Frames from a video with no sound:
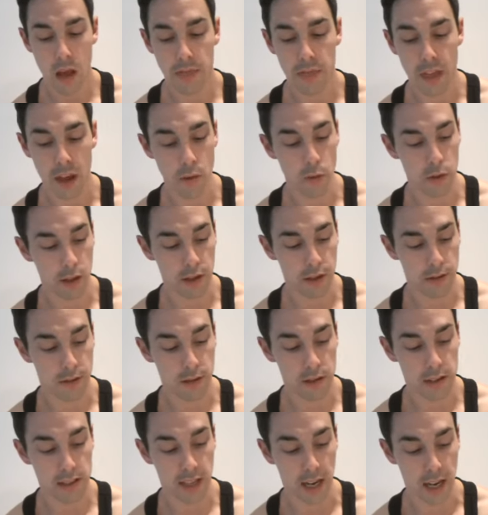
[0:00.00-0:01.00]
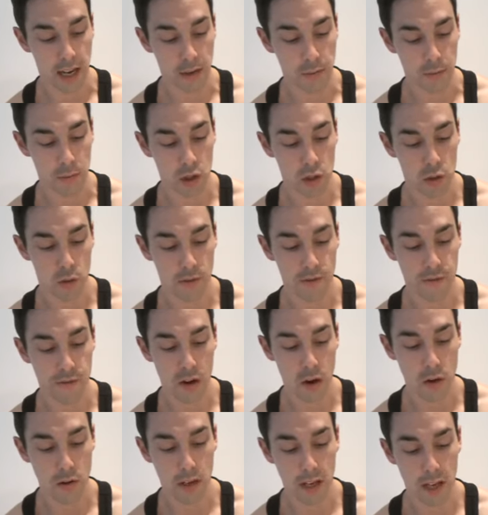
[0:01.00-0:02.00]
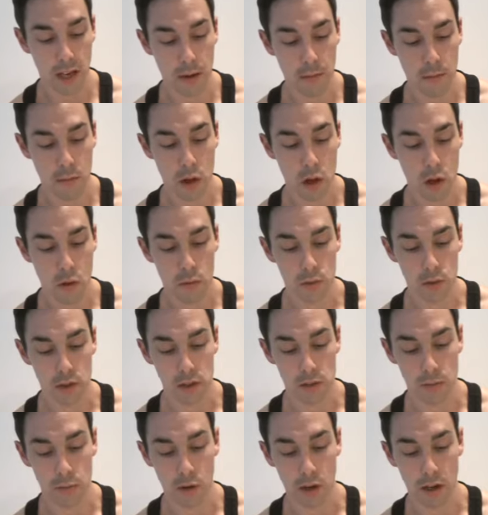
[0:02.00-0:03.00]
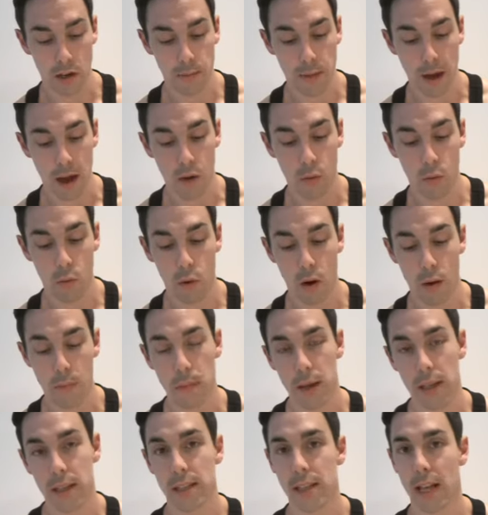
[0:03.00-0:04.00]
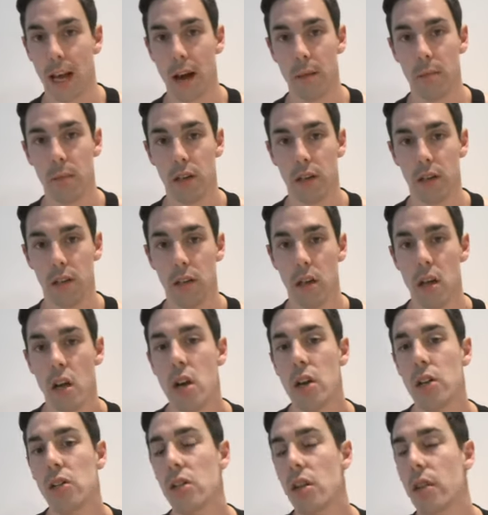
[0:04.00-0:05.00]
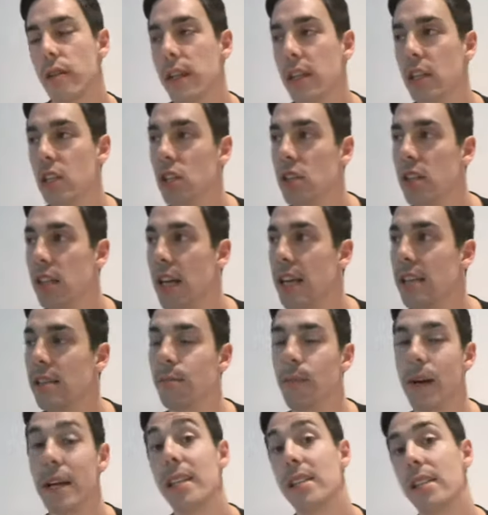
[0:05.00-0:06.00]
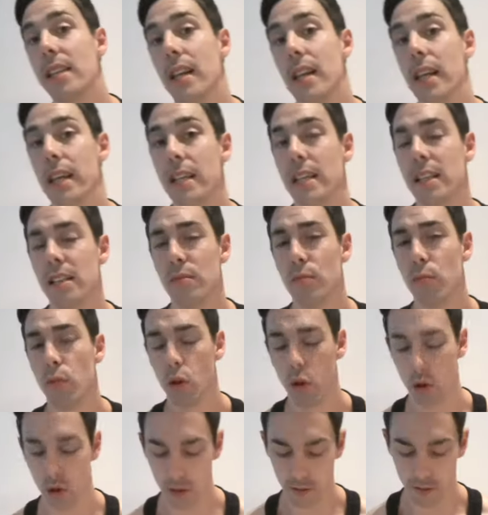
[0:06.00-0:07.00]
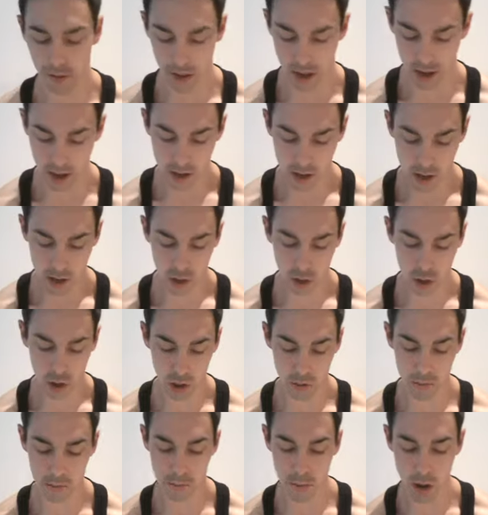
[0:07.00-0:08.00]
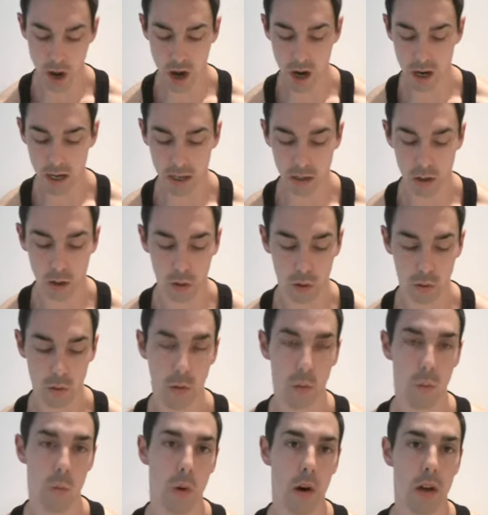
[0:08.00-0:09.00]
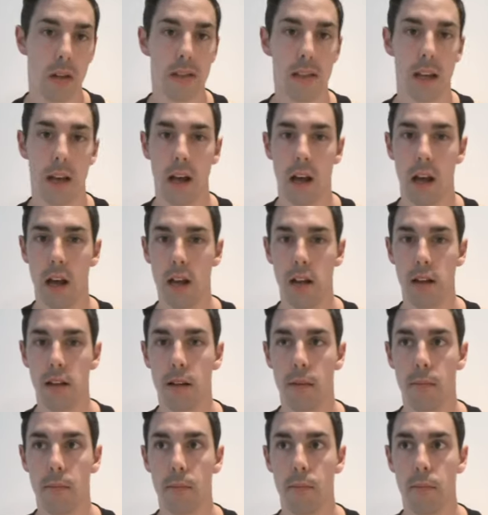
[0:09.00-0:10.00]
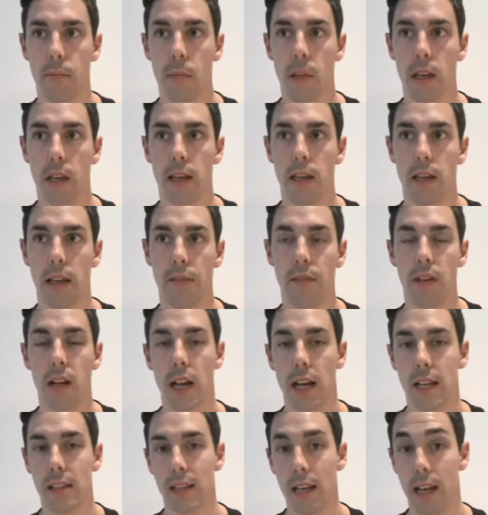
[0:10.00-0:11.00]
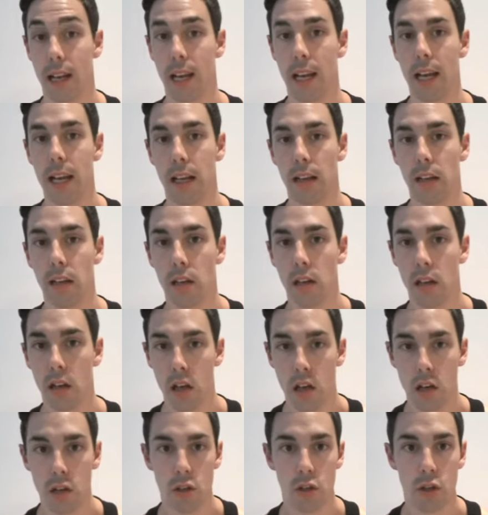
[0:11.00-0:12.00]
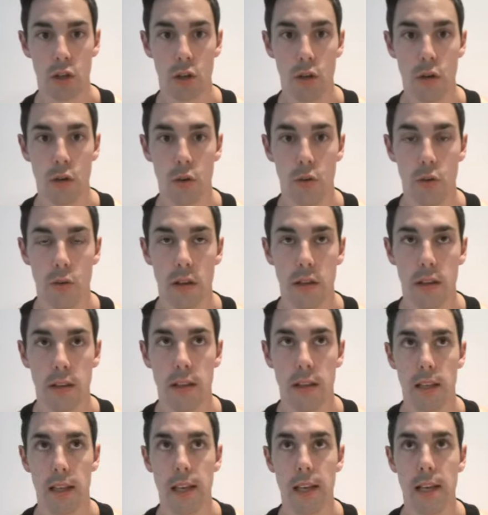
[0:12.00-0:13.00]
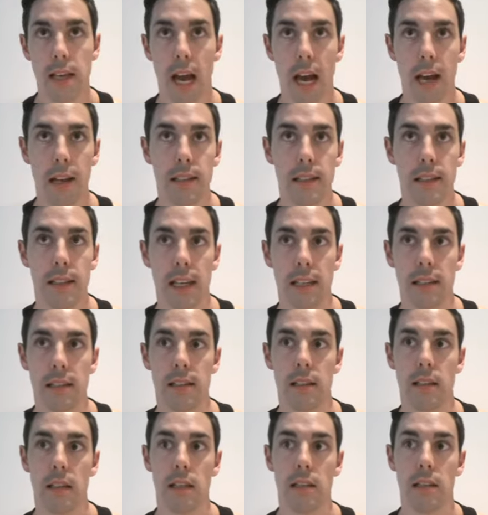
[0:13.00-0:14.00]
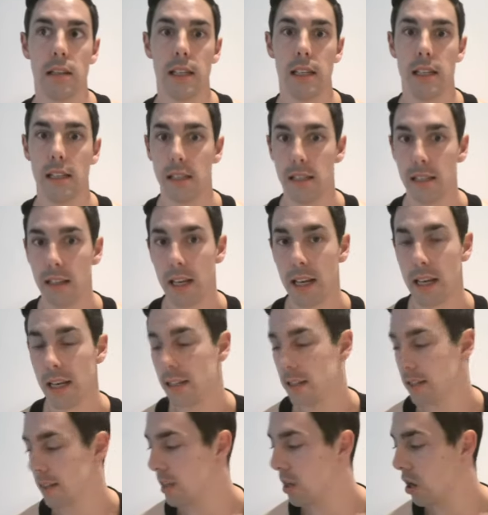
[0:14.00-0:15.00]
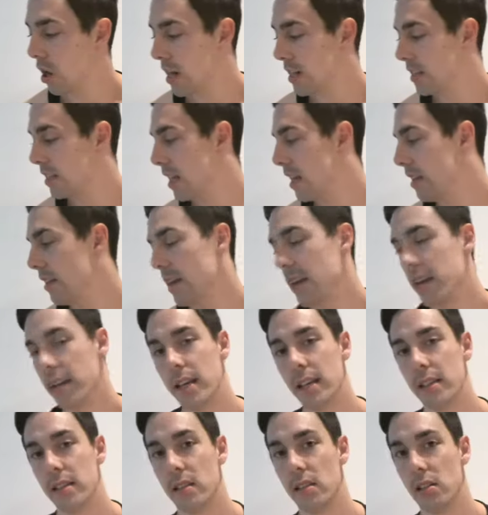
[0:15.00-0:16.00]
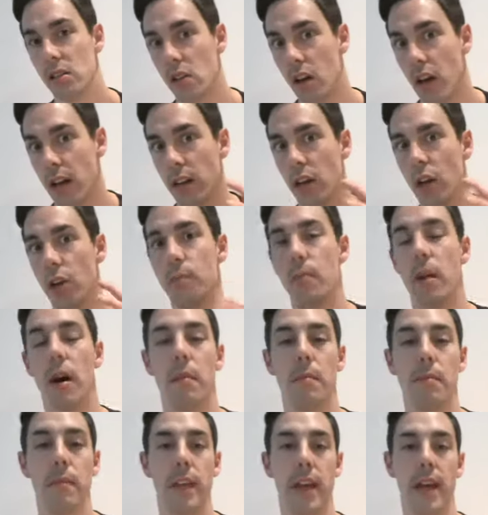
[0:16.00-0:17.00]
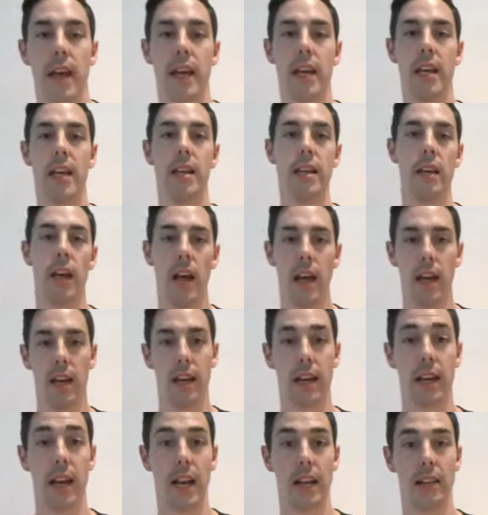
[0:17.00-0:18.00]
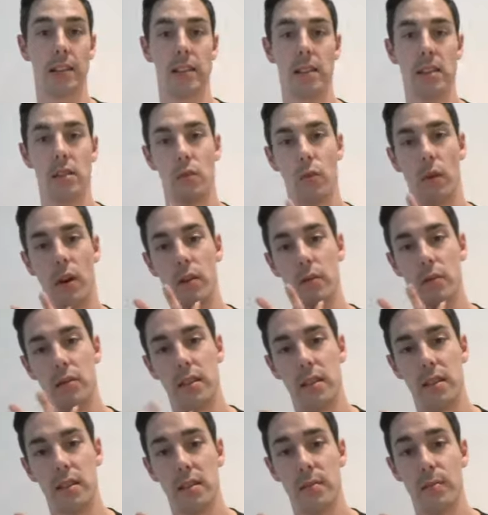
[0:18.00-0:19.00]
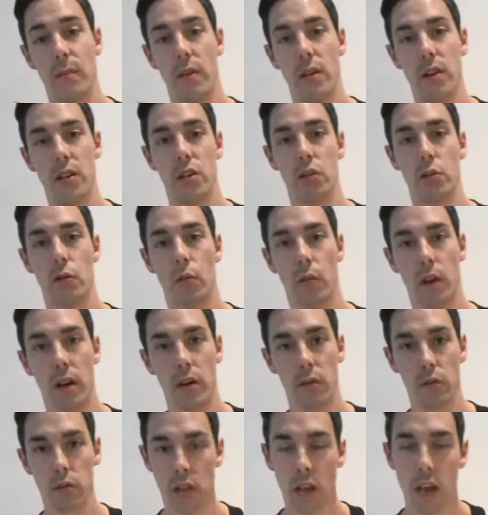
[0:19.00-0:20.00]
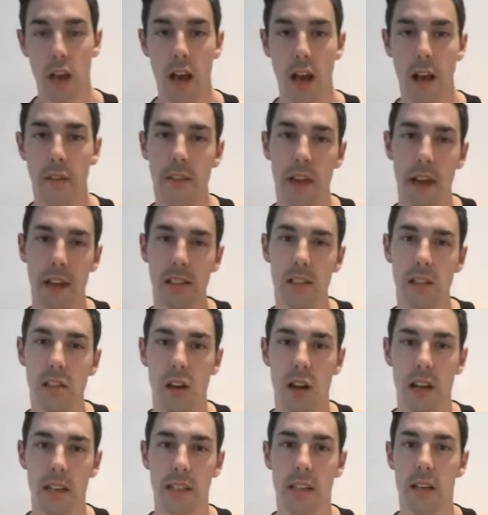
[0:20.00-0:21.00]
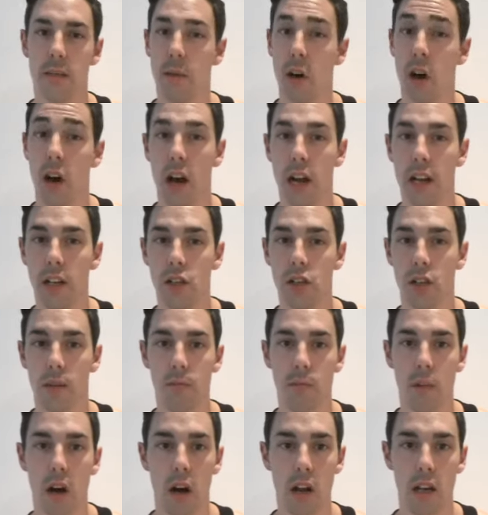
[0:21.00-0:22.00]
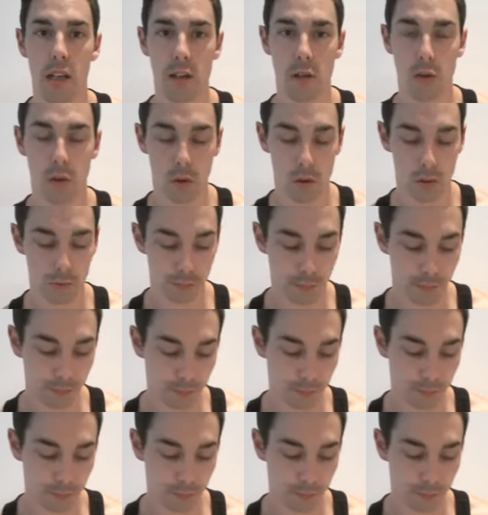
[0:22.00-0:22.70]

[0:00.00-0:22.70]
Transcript: They were the same. To invoke him was to bring about what must happen. So this says basically in this book that John Barleycorn was given as a link to the ancestors. It's the idea that he is a psychopomp, that he connects this world to the spiritual world, and that's the idea behind John Barleycorn.